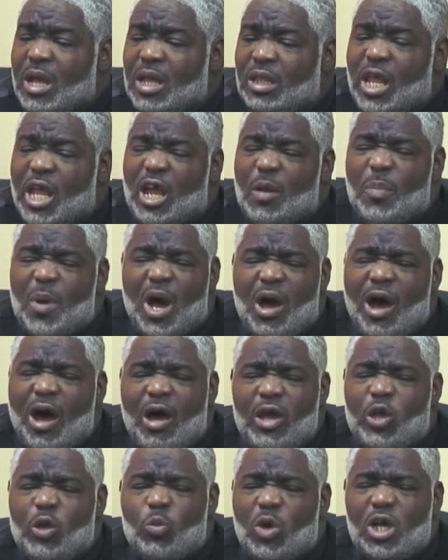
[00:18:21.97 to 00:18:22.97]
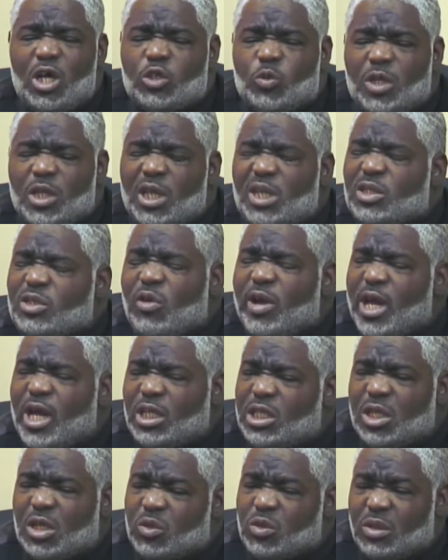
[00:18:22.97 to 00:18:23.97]
Think about how he was with his
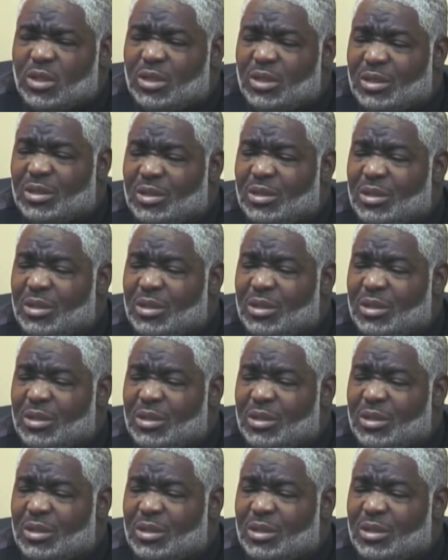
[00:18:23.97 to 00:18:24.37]
grandchildren,